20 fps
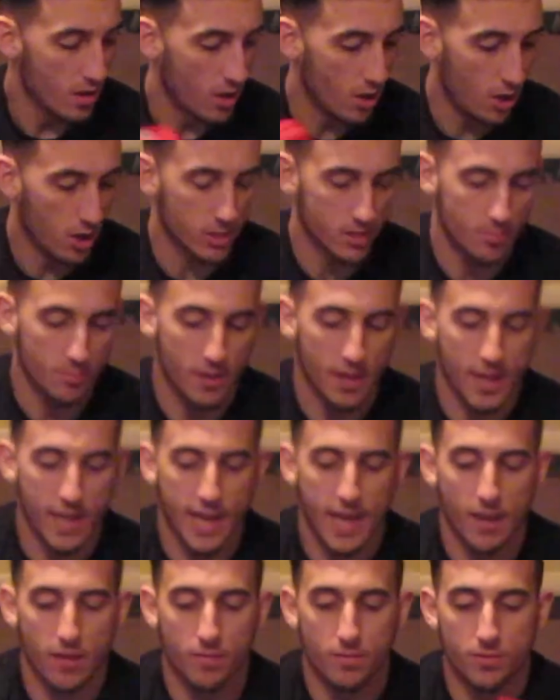awesome to
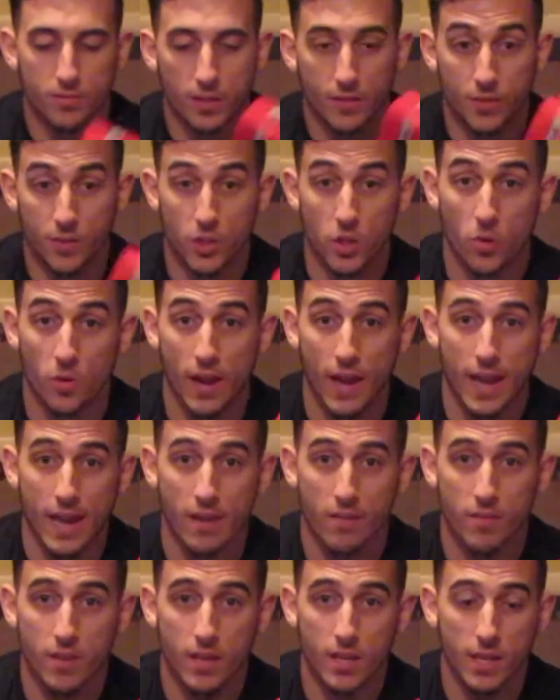have if you don't
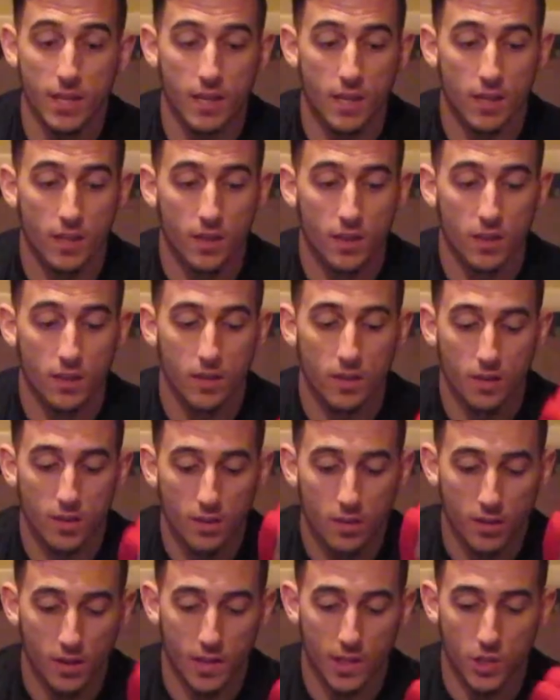have any
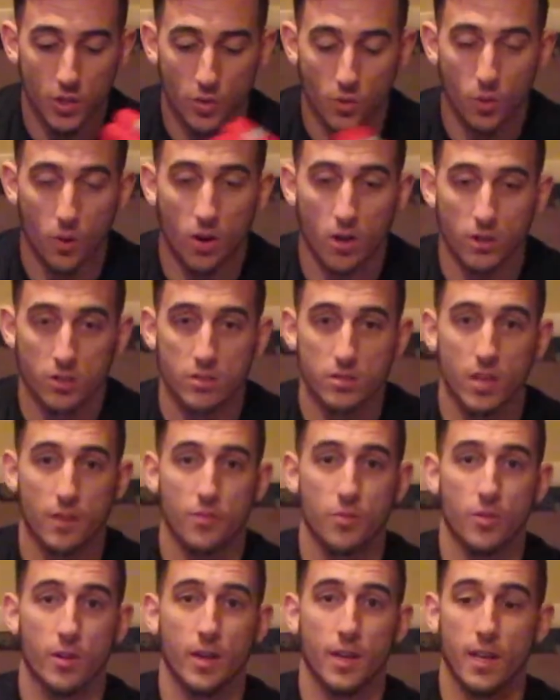and you are
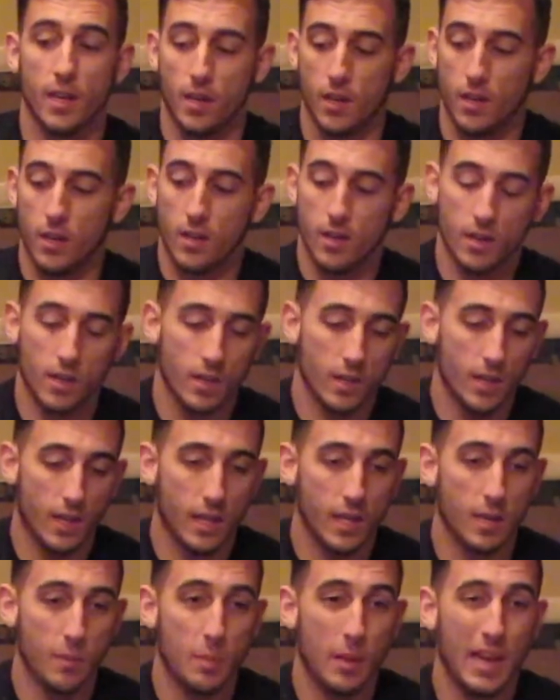suffering
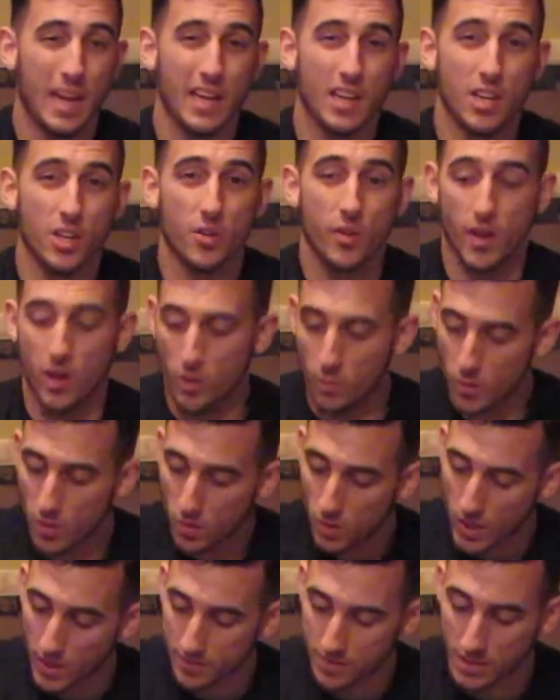any pain in your
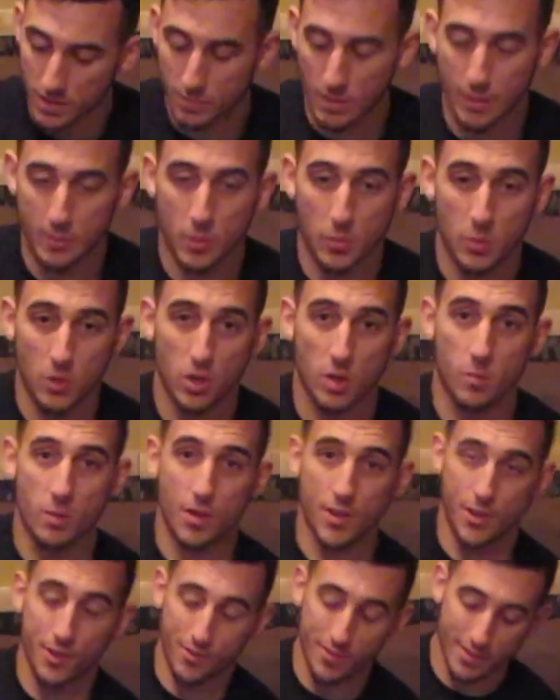elbow. I've seen people put them
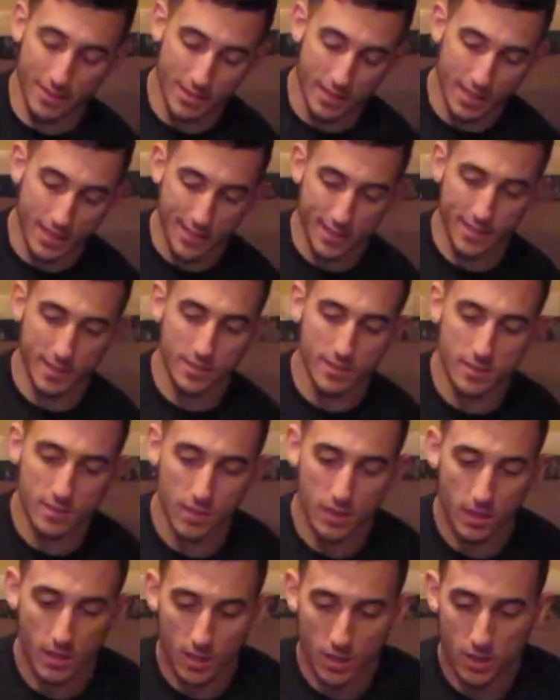on their knees.
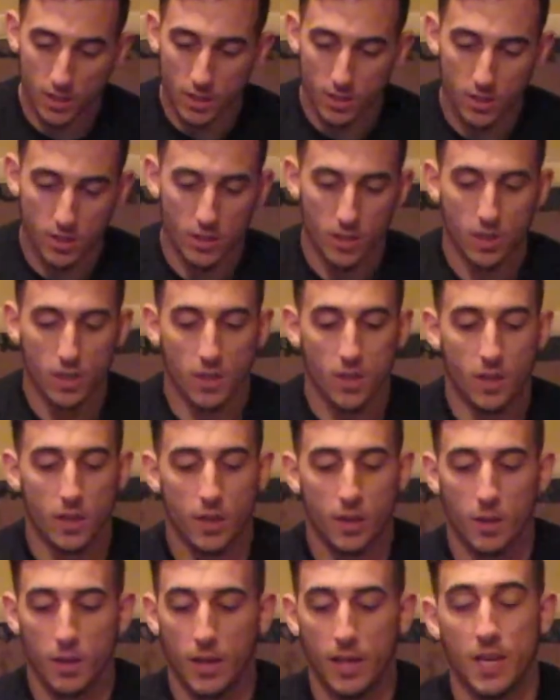
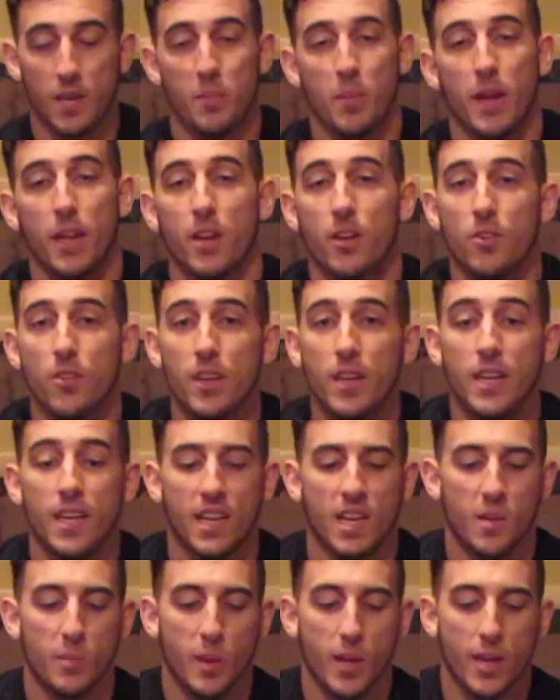Any pain in your knee,
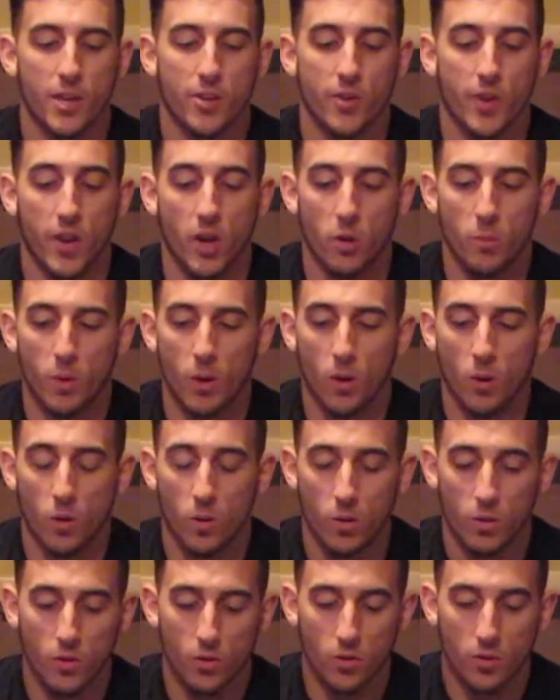any pain in your elbow,
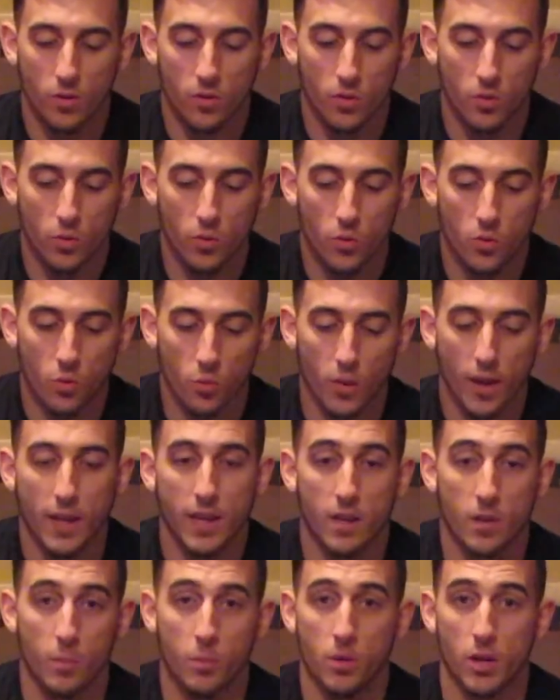
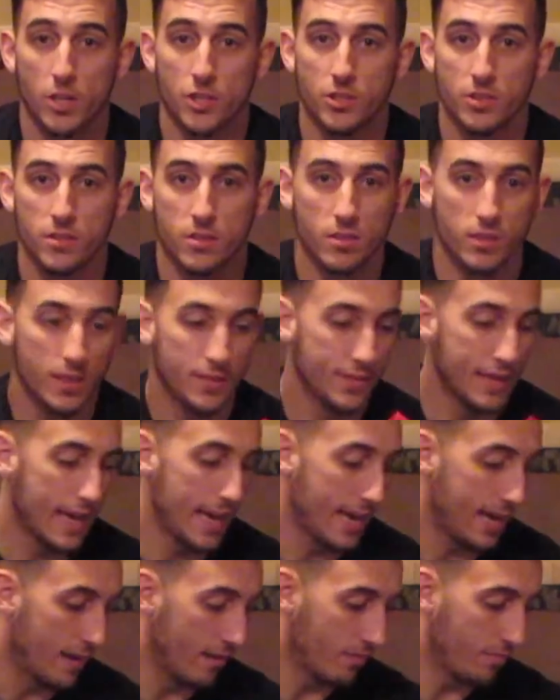great compression sleeve to
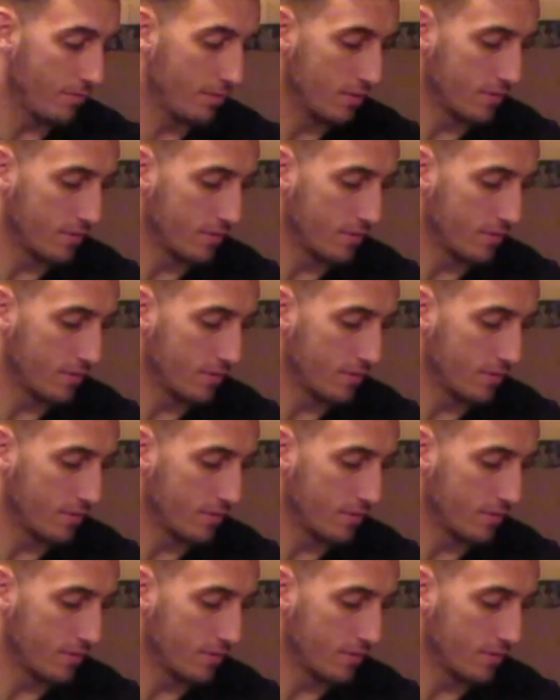have.